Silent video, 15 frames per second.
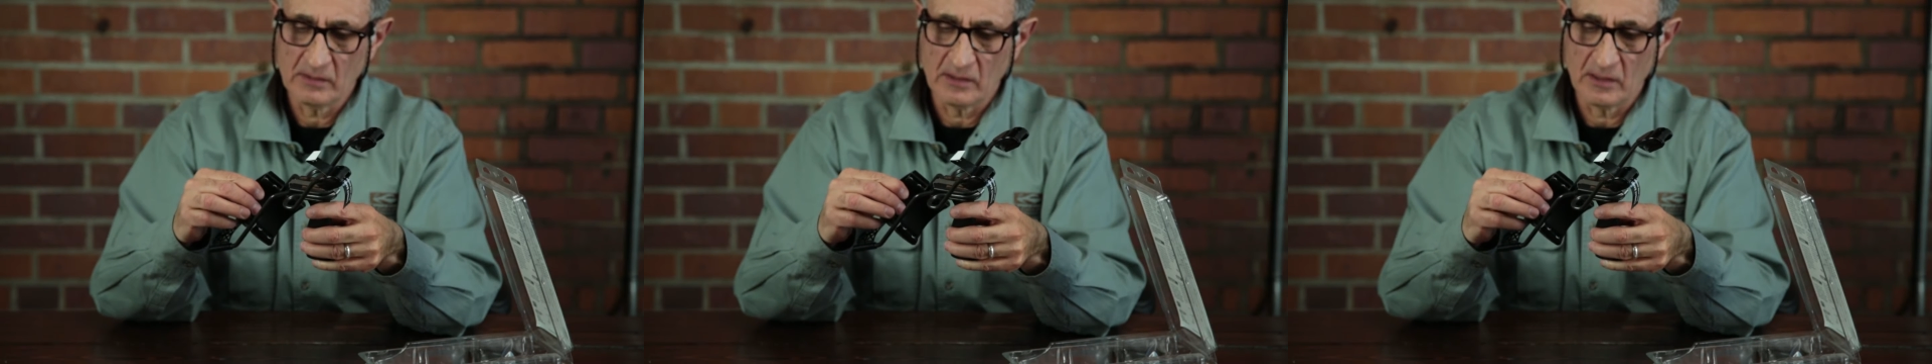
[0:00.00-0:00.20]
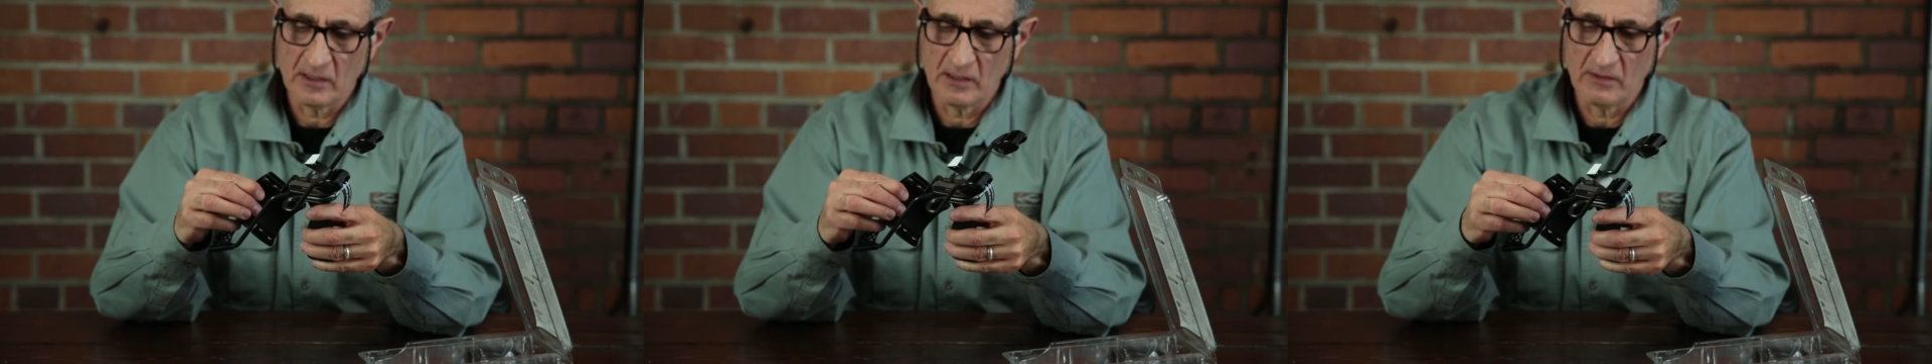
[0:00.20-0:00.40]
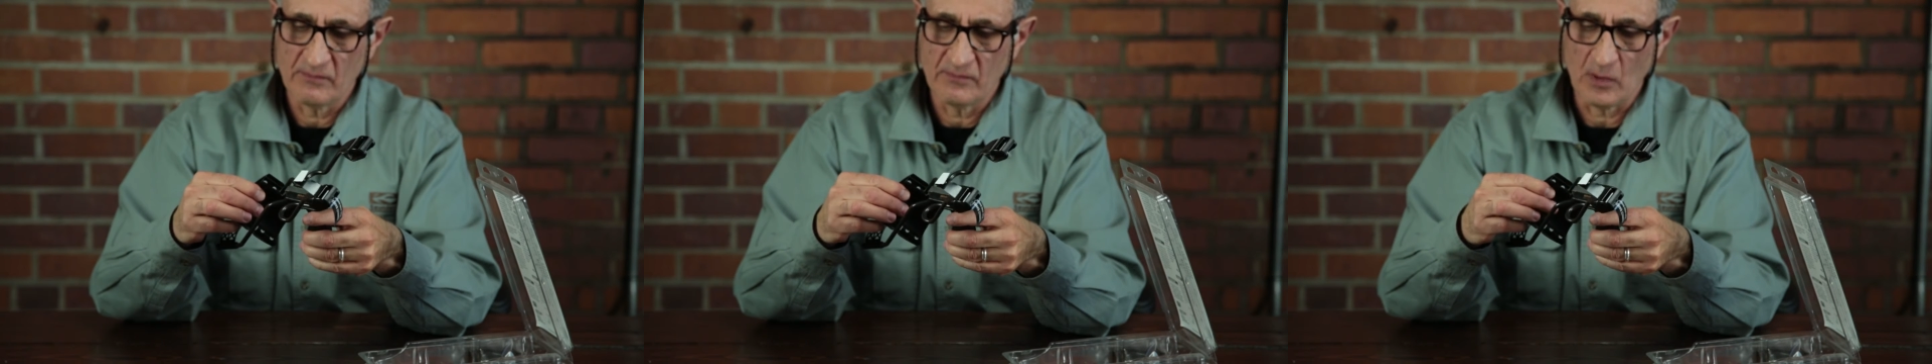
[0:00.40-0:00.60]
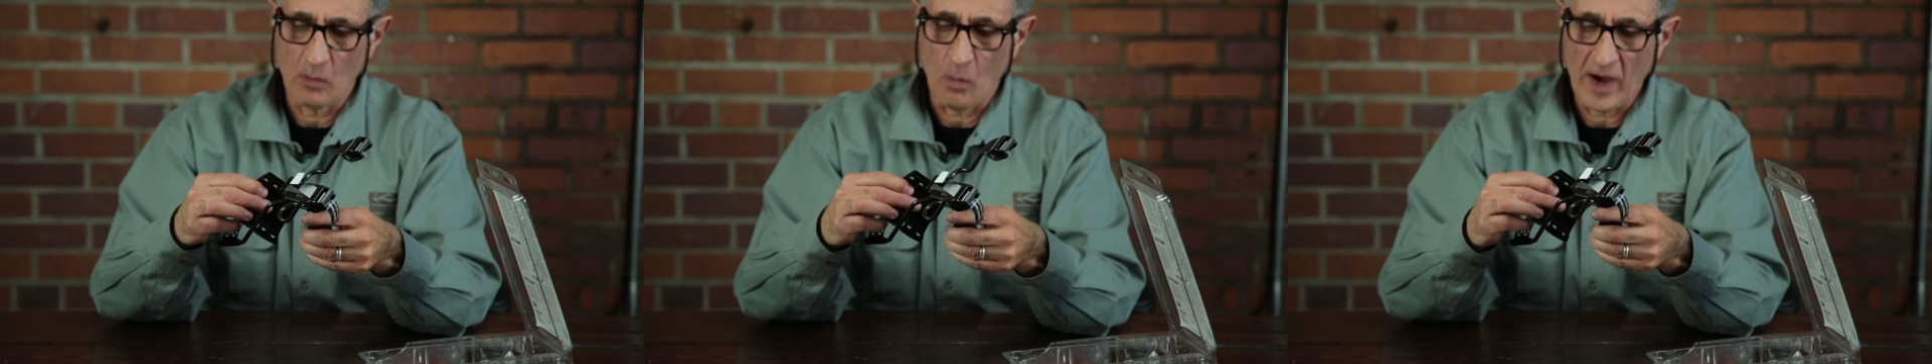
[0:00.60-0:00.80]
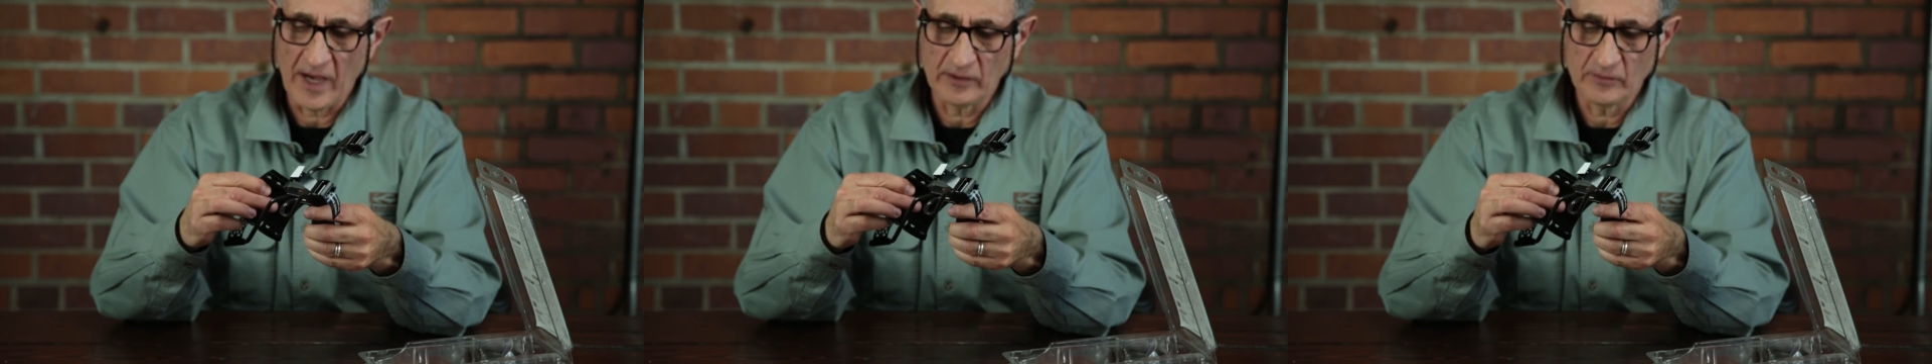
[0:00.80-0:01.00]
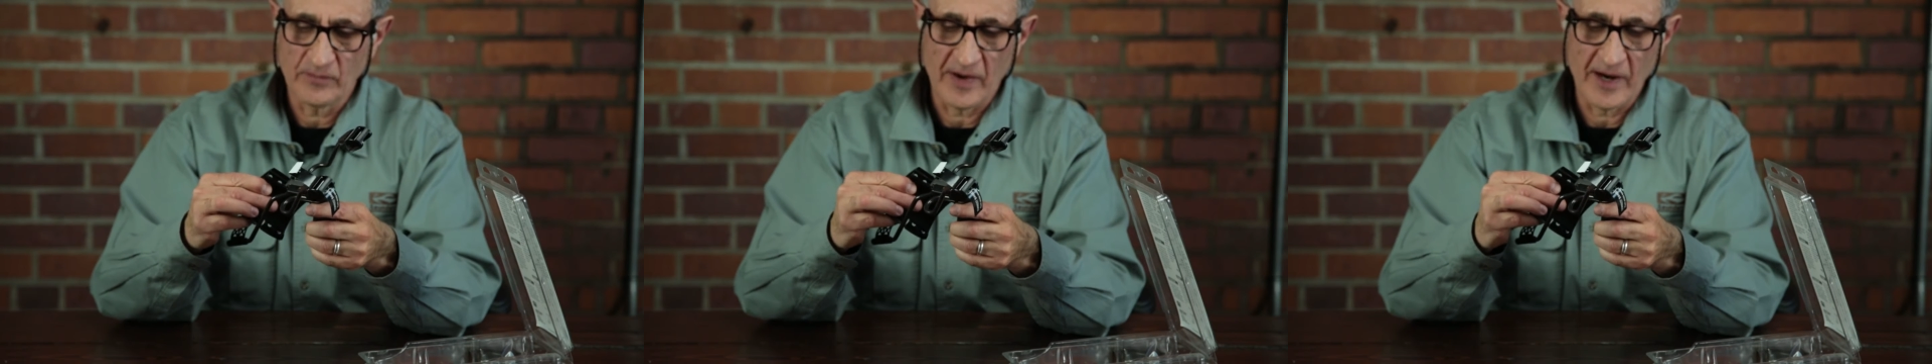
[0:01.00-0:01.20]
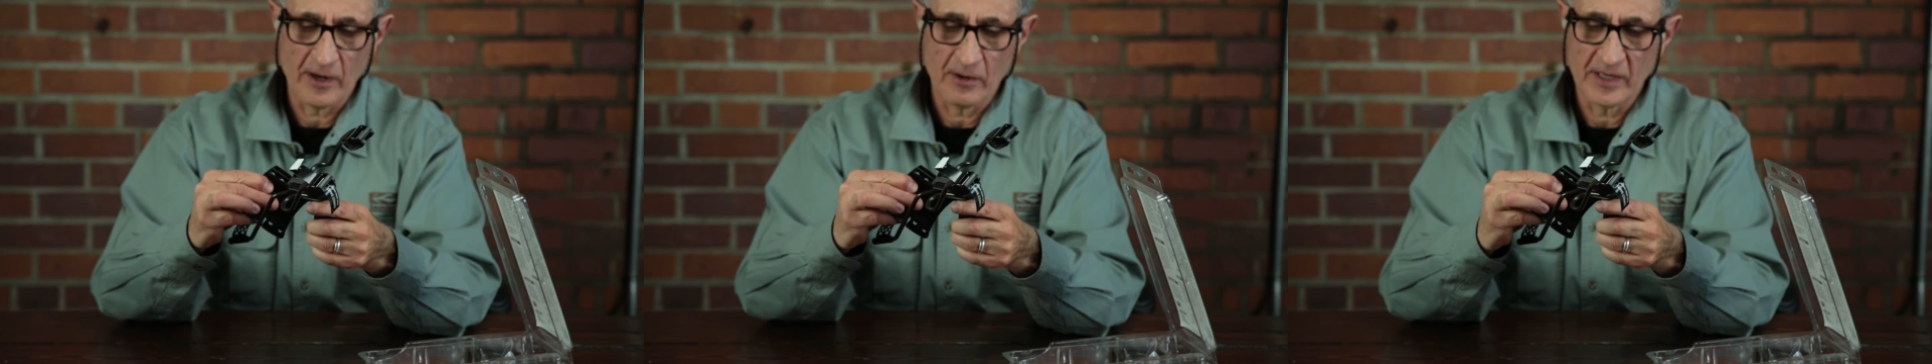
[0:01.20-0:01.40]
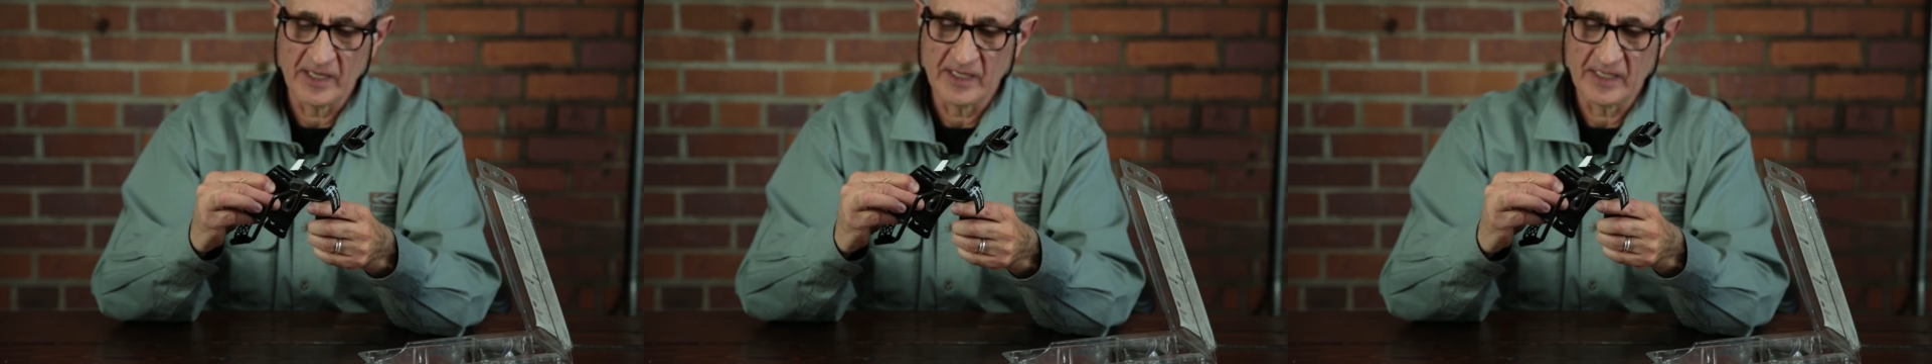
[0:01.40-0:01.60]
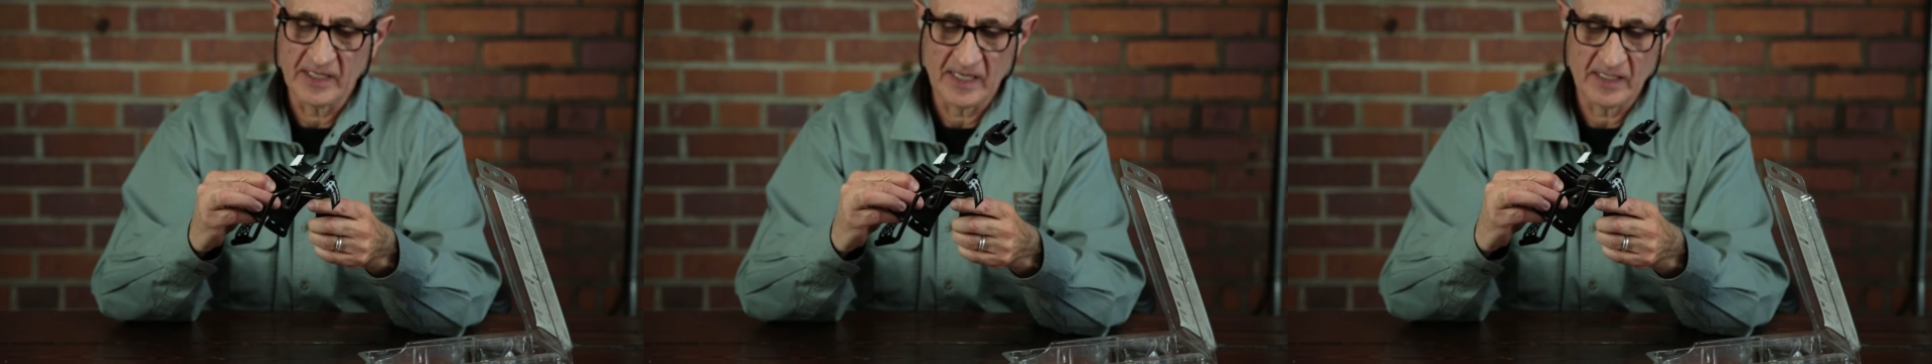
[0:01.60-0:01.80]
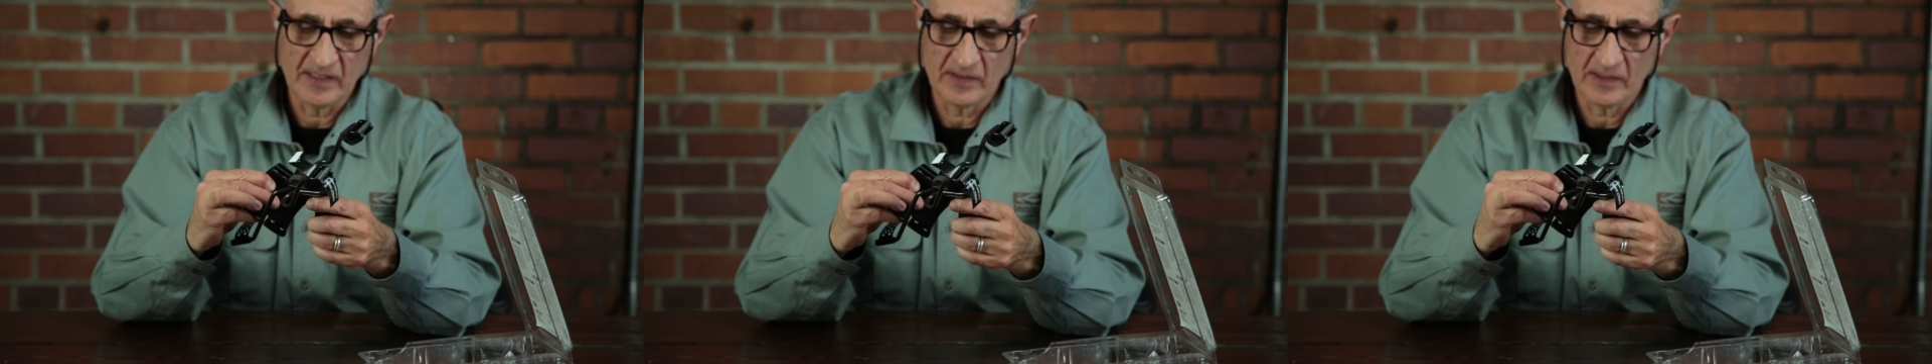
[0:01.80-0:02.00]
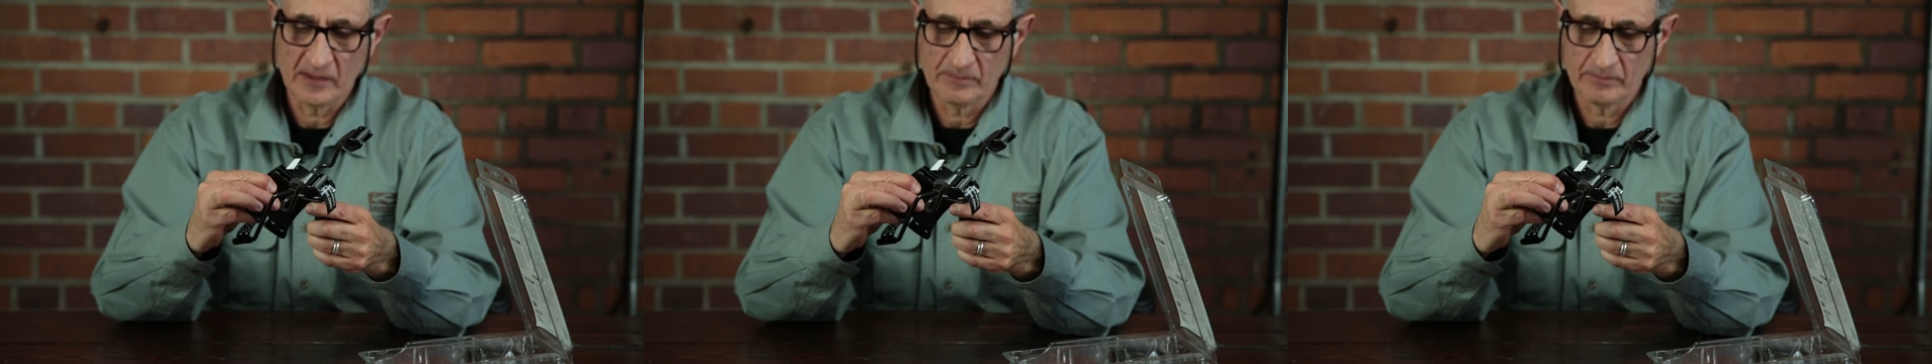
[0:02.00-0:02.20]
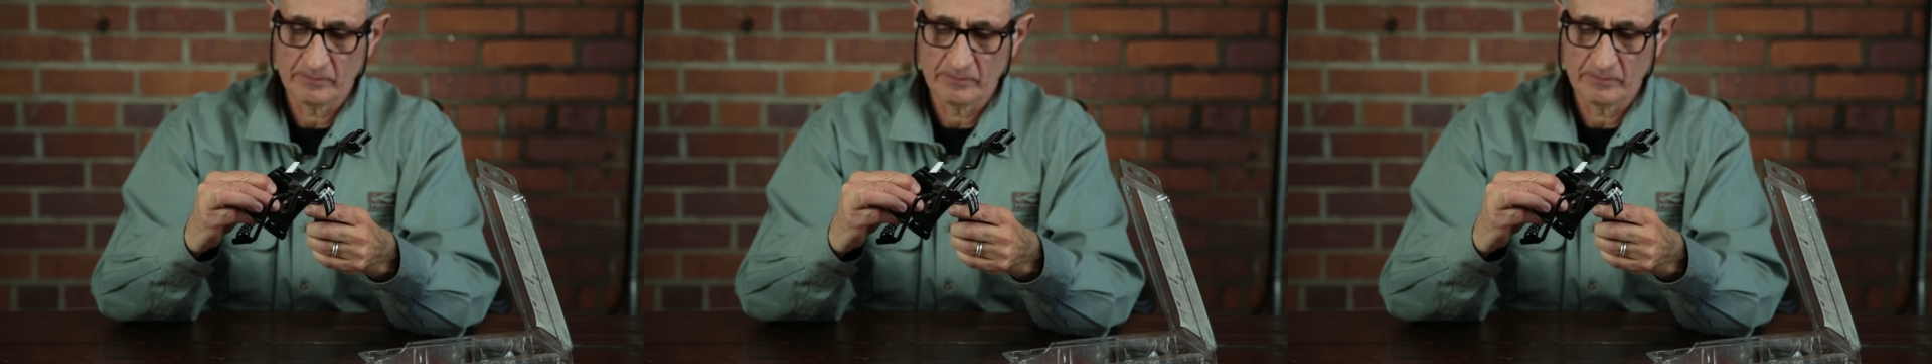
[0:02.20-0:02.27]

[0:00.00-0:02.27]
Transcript: of a wildfire hitting anything,